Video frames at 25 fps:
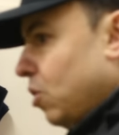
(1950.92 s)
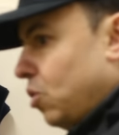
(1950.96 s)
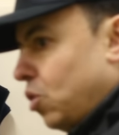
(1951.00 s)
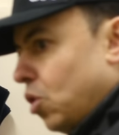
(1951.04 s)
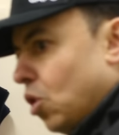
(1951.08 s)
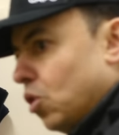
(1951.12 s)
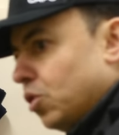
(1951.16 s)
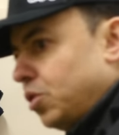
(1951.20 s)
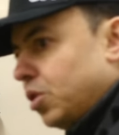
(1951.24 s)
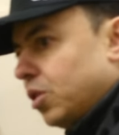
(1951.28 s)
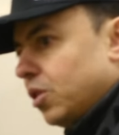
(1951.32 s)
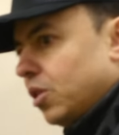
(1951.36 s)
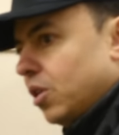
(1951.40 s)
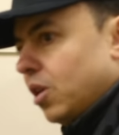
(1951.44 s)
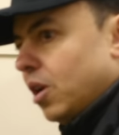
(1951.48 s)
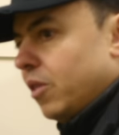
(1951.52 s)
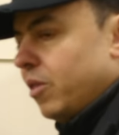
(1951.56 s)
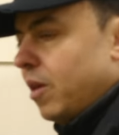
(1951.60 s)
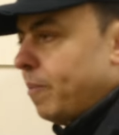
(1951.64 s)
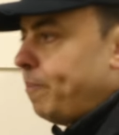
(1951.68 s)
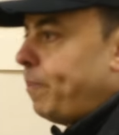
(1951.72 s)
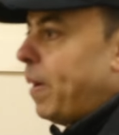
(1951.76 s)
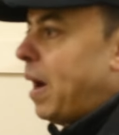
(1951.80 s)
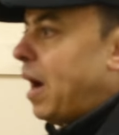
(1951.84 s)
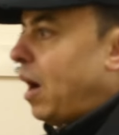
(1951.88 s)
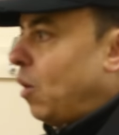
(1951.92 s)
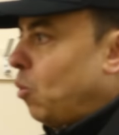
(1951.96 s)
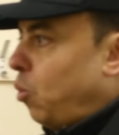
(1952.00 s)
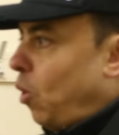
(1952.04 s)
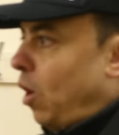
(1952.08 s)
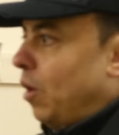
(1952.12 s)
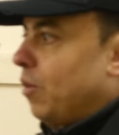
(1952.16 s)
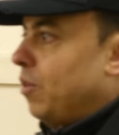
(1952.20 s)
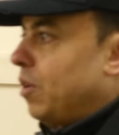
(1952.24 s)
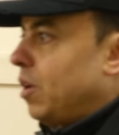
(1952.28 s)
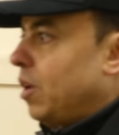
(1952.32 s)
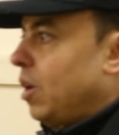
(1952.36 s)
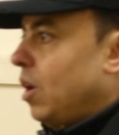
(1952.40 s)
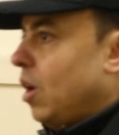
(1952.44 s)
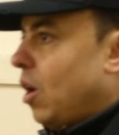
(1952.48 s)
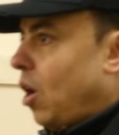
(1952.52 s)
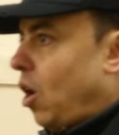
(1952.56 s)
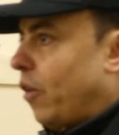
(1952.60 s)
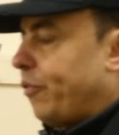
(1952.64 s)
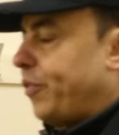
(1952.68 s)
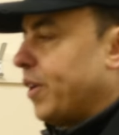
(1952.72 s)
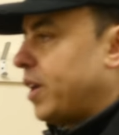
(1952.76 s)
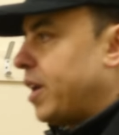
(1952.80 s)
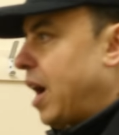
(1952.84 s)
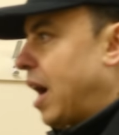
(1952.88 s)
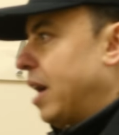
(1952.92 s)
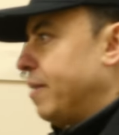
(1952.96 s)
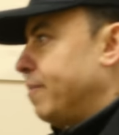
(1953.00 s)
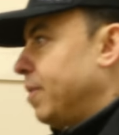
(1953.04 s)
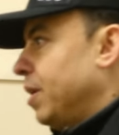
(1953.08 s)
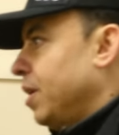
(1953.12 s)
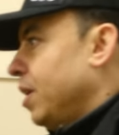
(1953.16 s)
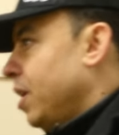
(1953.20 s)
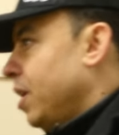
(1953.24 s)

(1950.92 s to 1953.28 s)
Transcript: good and the better one of the game.